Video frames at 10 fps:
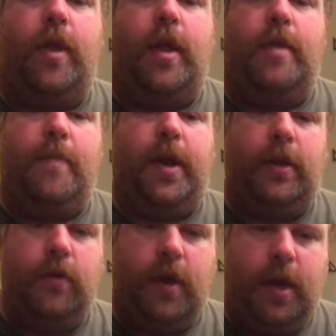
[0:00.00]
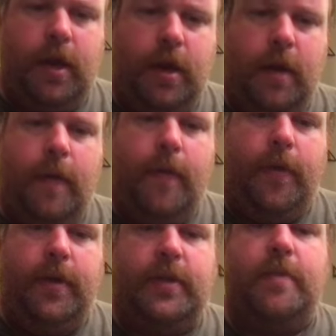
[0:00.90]
And Mallory
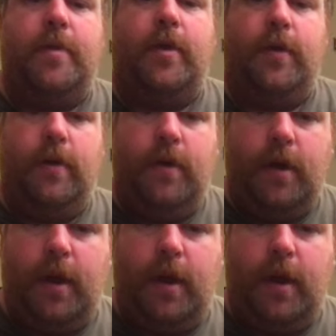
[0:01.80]
is the mother